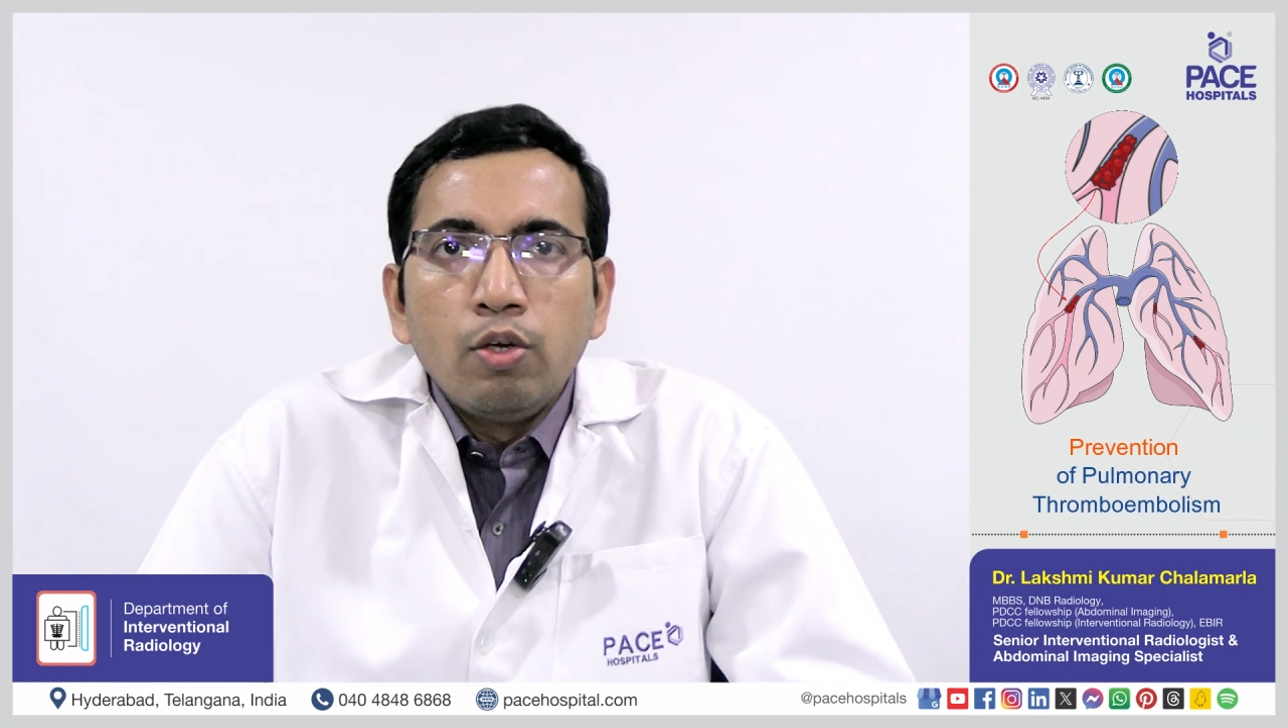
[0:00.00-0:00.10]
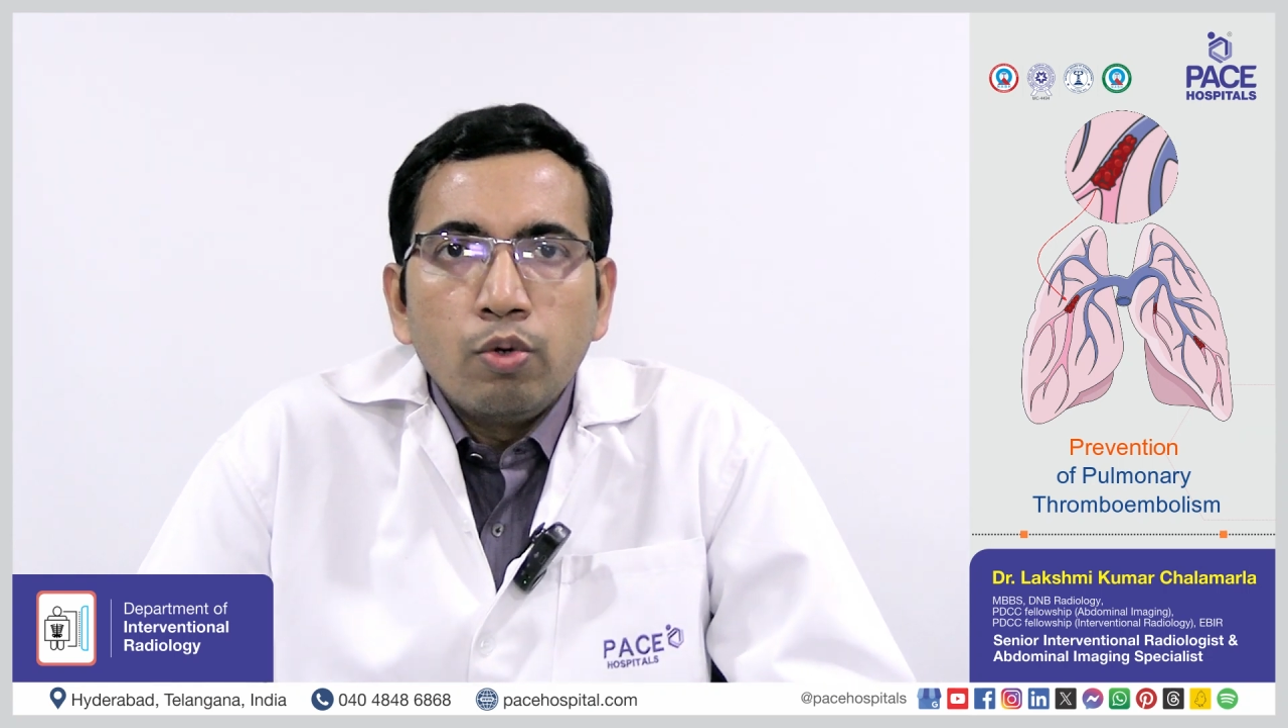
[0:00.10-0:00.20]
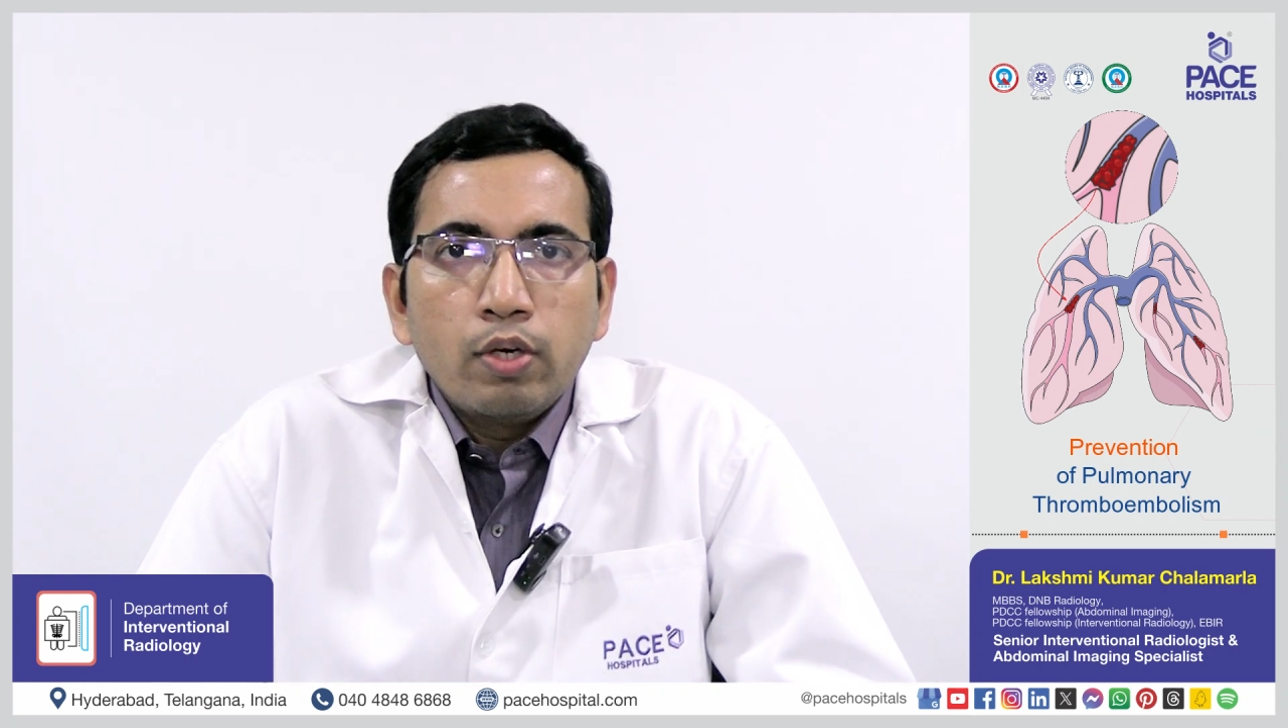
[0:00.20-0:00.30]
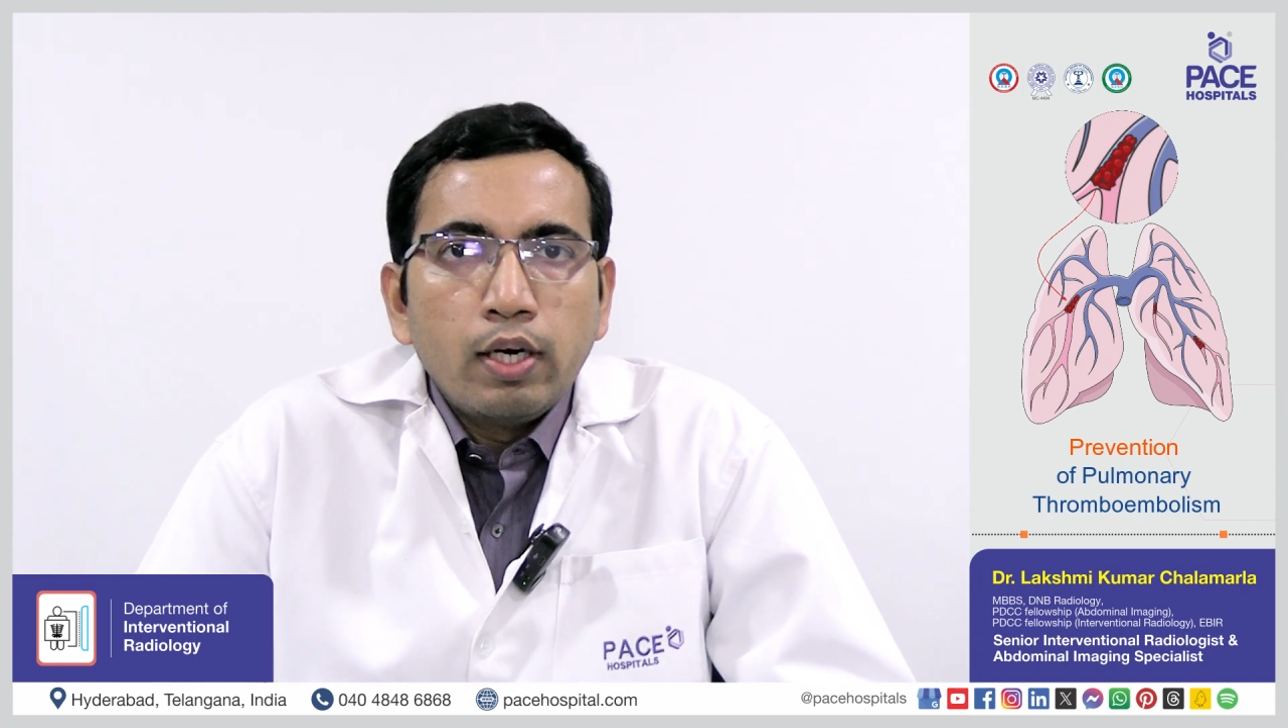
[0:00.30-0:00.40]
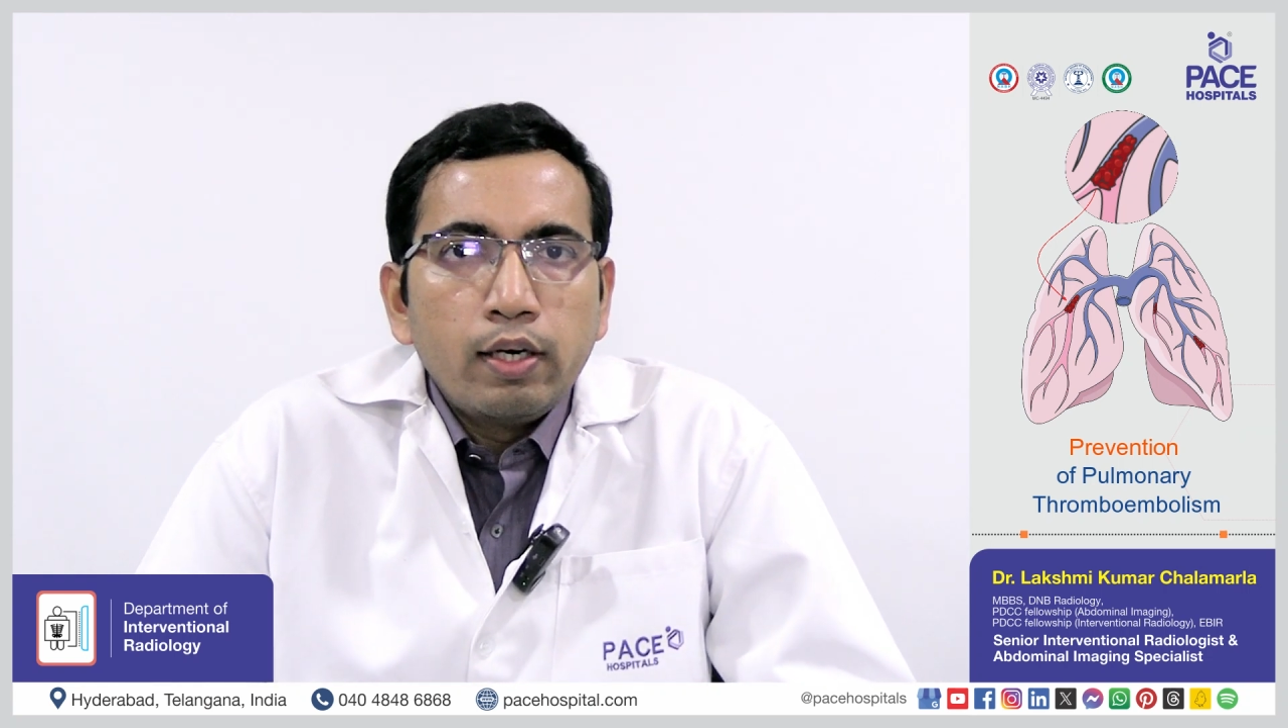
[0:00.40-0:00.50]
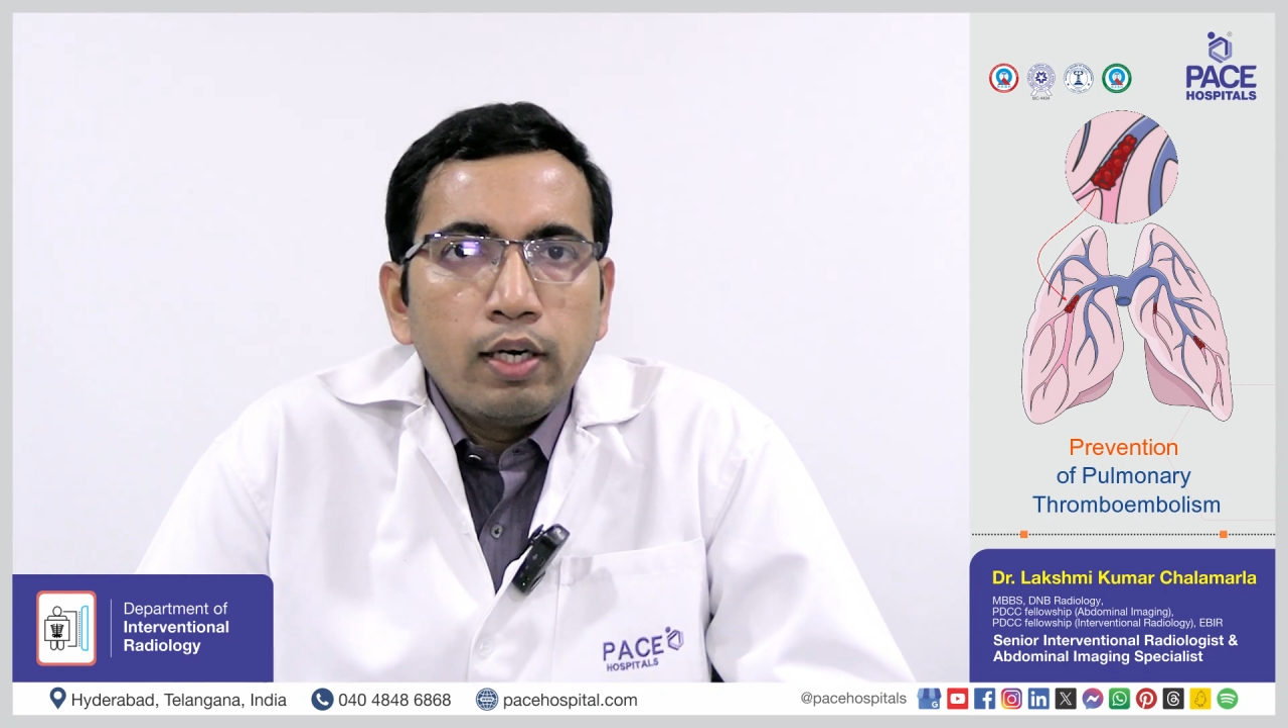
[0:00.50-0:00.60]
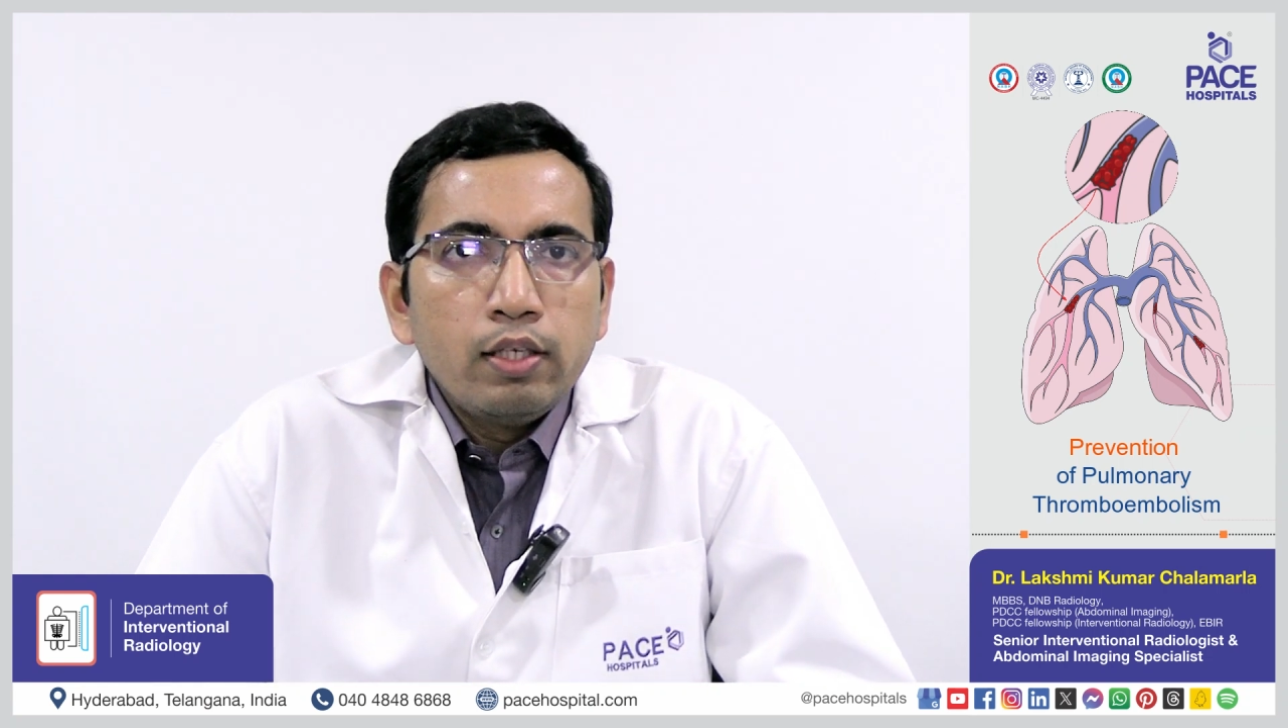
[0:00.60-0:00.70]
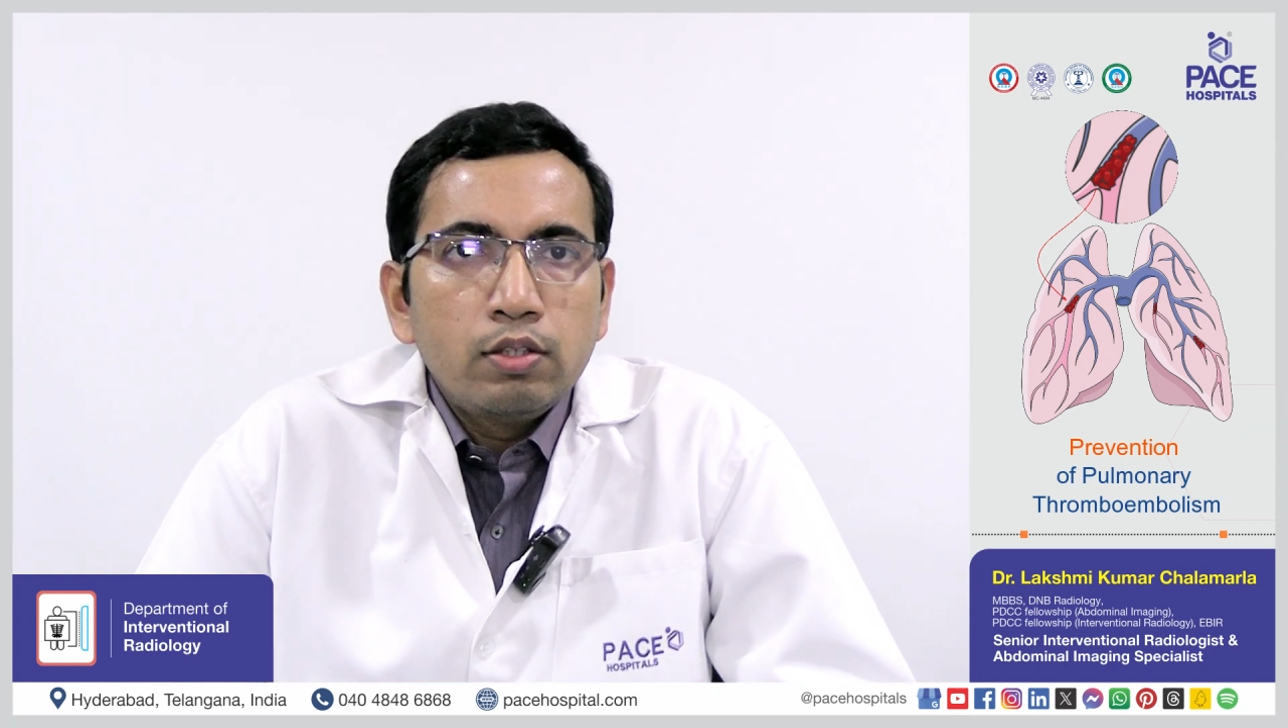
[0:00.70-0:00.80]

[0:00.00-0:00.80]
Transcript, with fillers: you can at